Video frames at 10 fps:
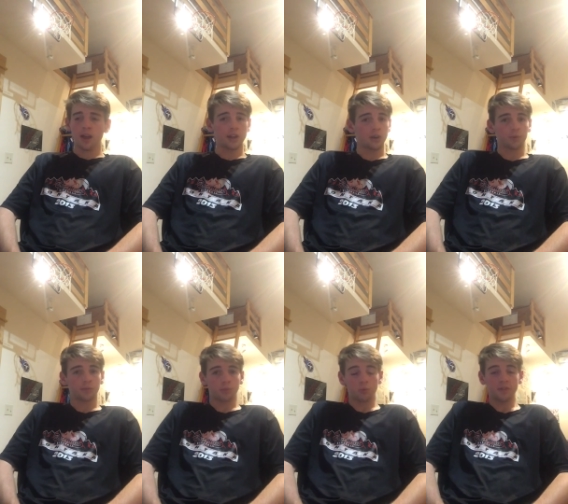And,
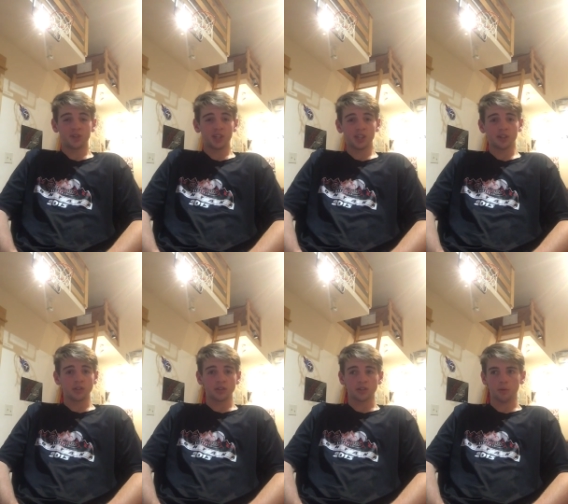we've
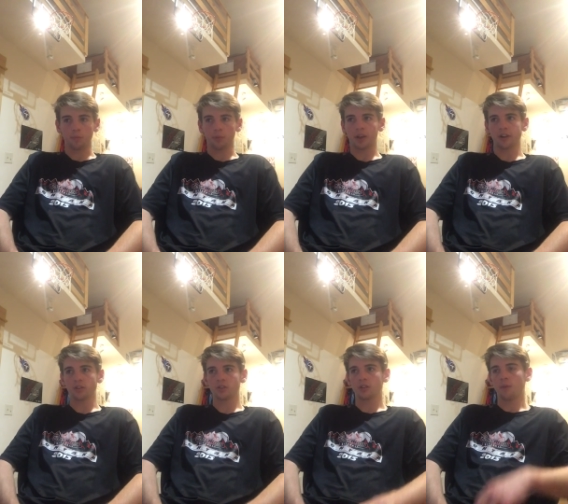seen some
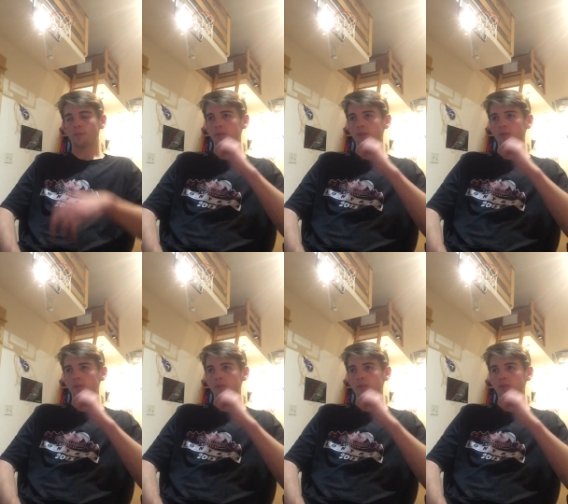players,